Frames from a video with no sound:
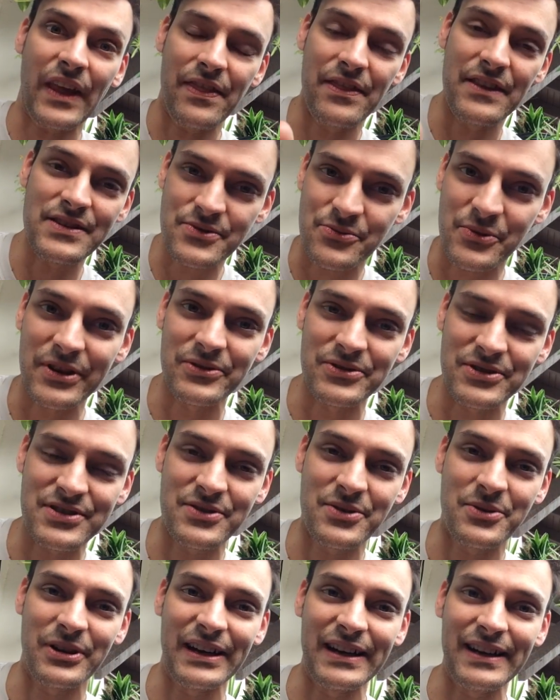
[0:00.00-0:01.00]
this real
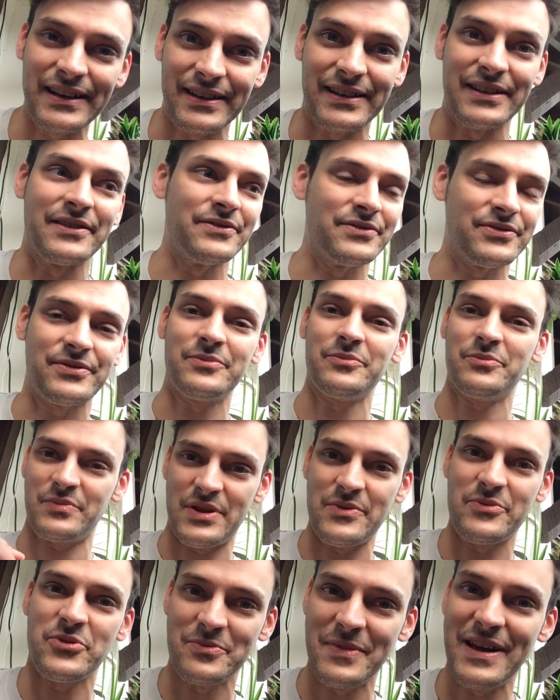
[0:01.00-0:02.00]
story of
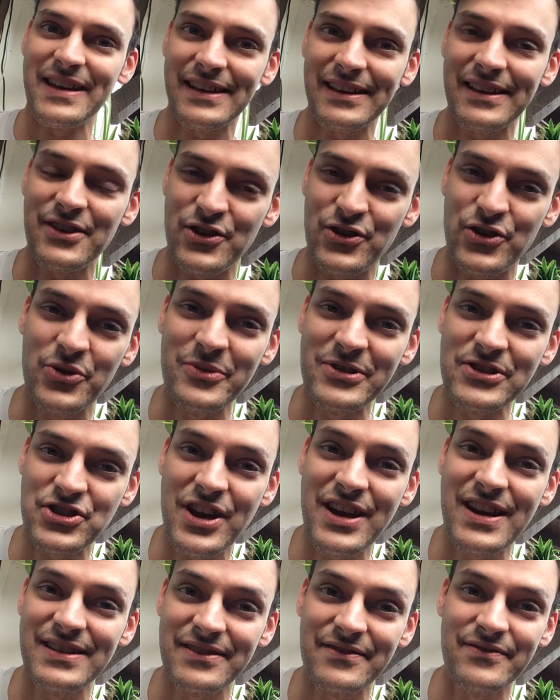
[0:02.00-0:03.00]
people making human
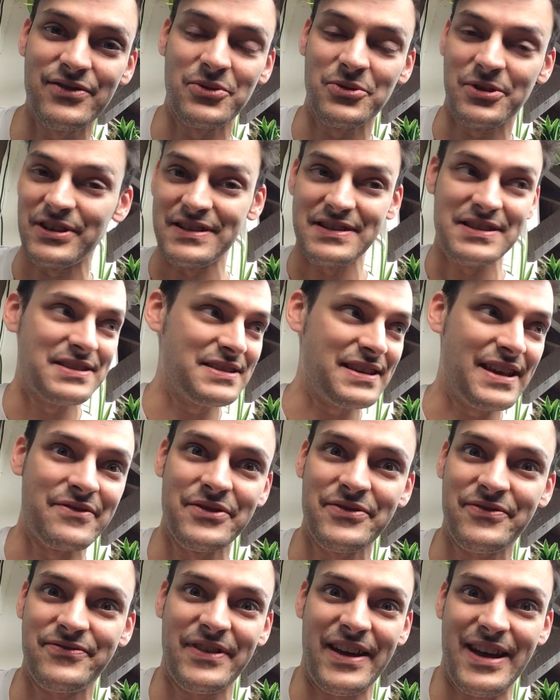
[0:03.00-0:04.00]
chain in Florida to save
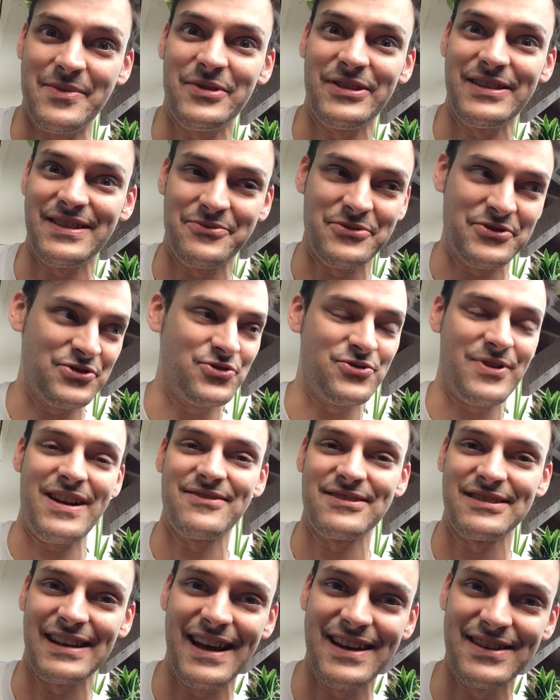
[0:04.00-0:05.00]
a family that was
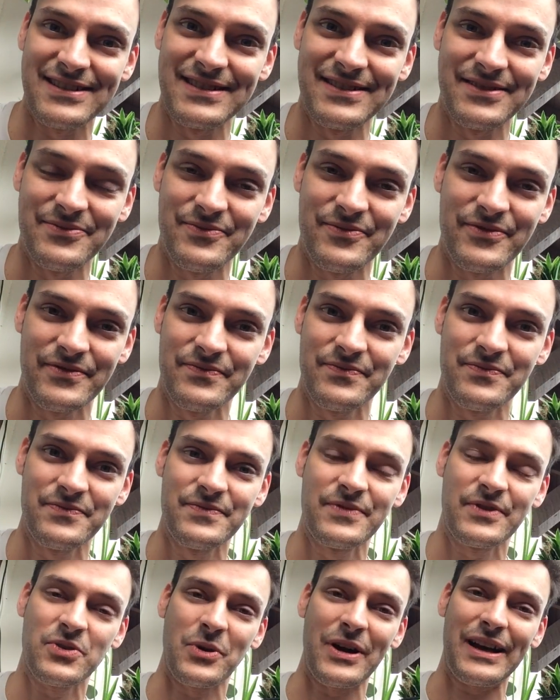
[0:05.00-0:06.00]
drowning out in the
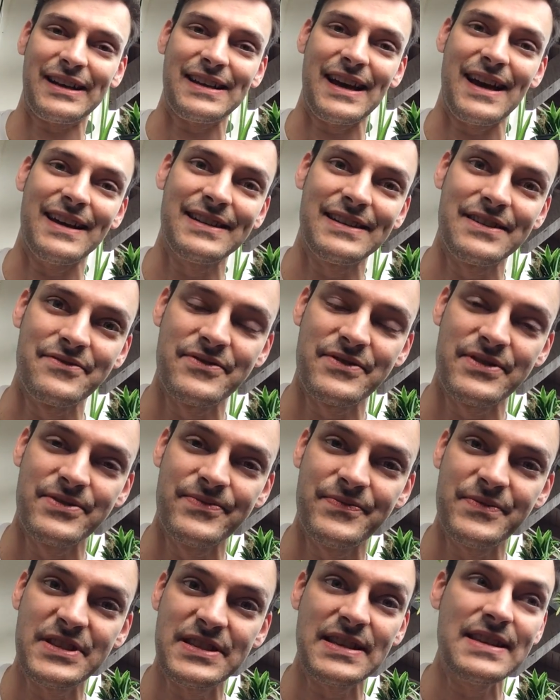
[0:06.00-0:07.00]
quick tide of
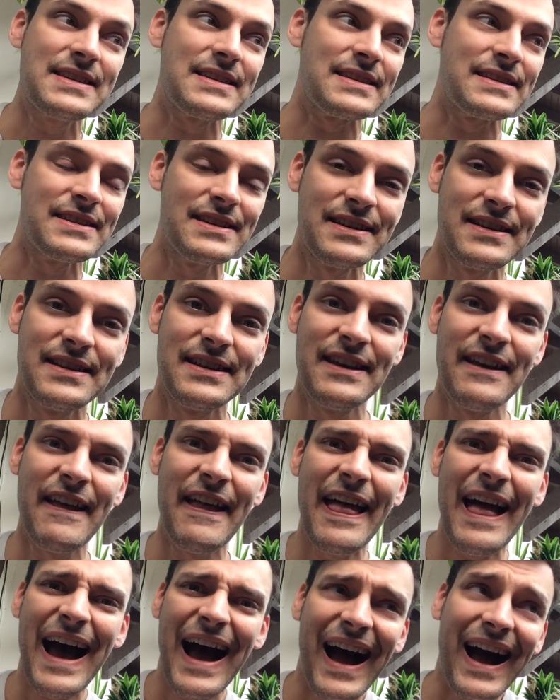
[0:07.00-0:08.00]
the sea.
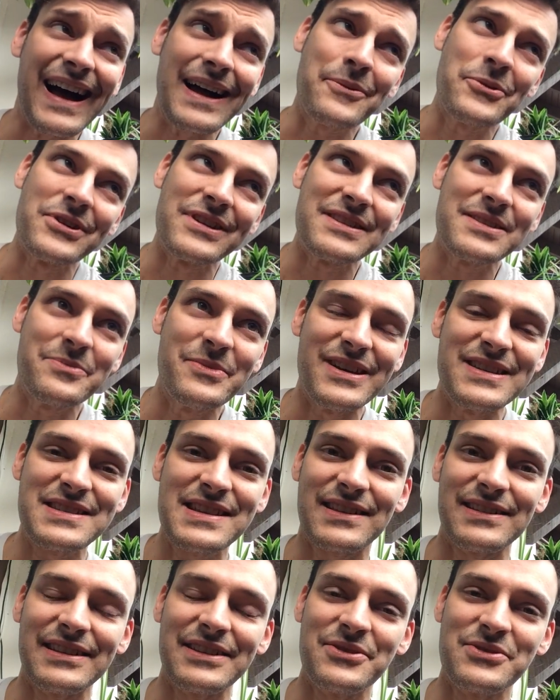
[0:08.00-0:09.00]
I wanted to
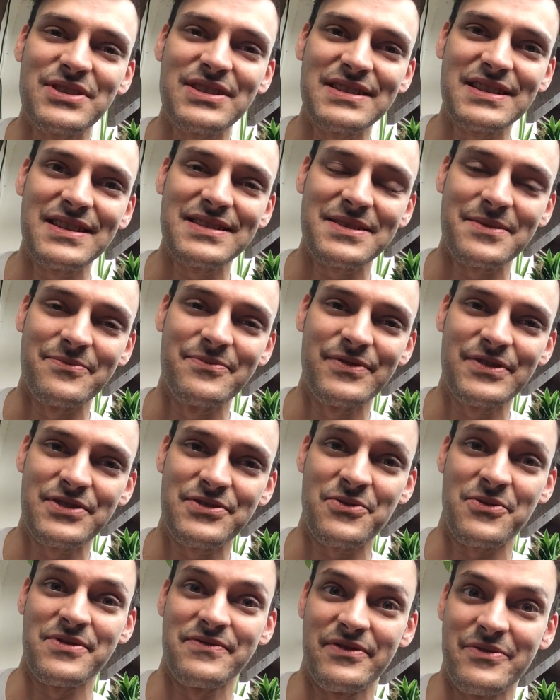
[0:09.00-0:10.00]
basically use this as a
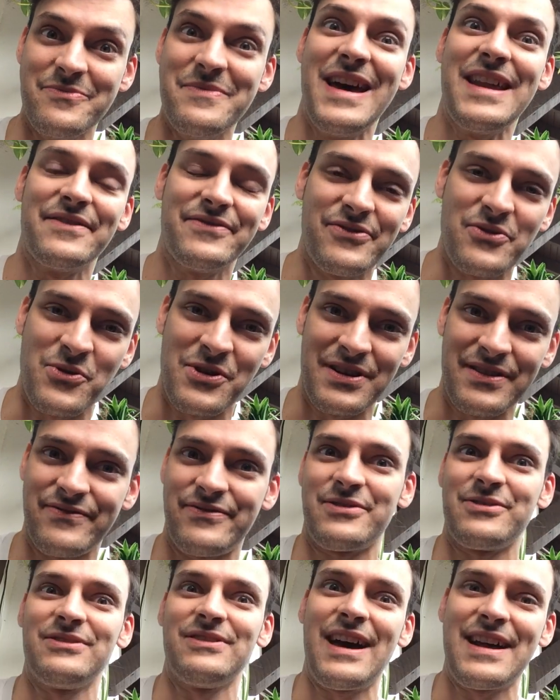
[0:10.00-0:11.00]
sort of a metaphor
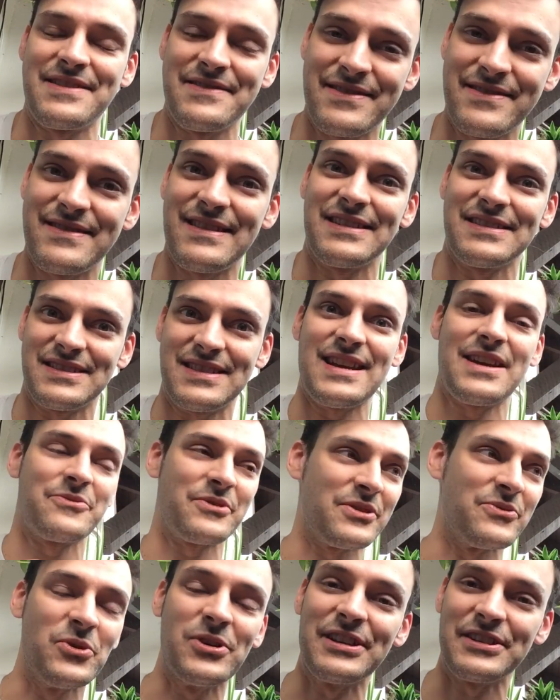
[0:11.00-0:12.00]
for a lot of the things that
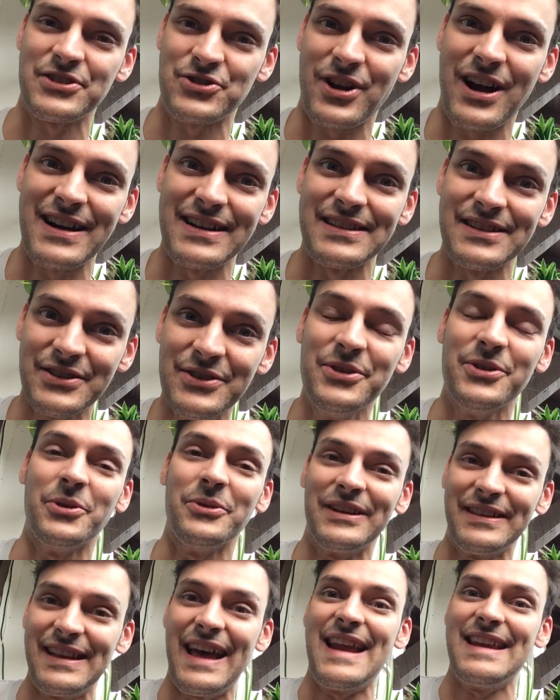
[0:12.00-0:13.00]
we want to try and
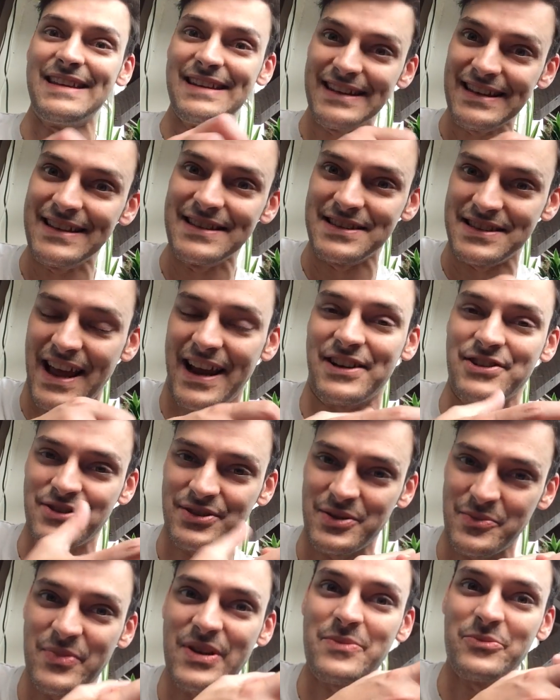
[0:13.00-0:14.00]
do, and that it is
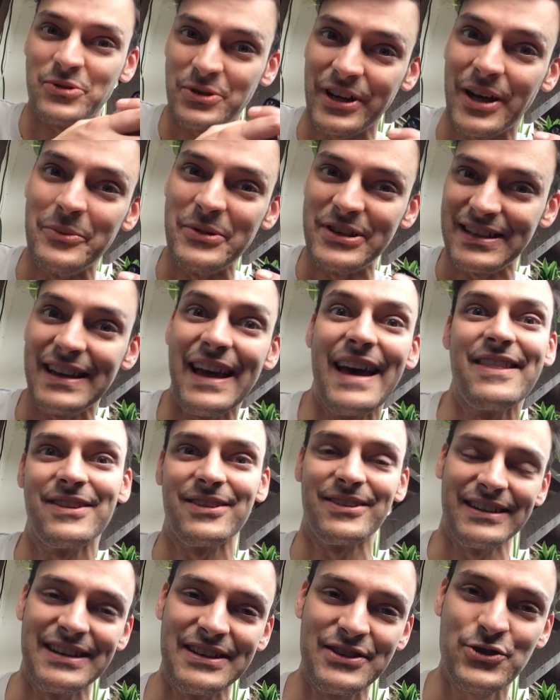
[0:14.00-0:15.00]
actually people coming
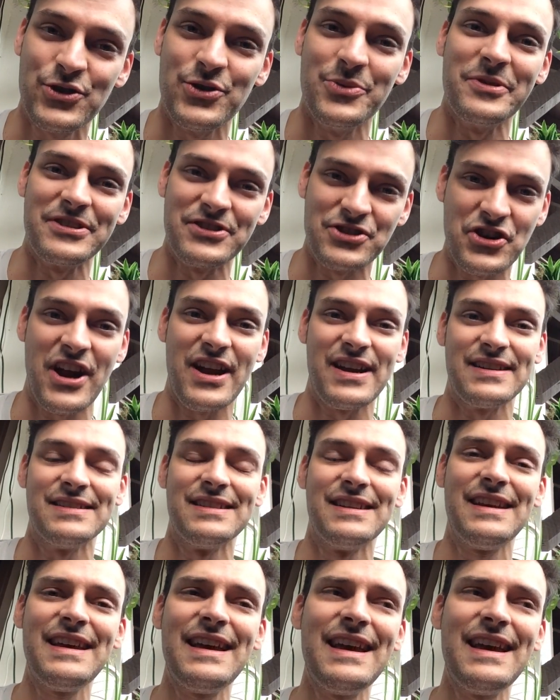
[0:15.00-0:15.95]
together in a human chain.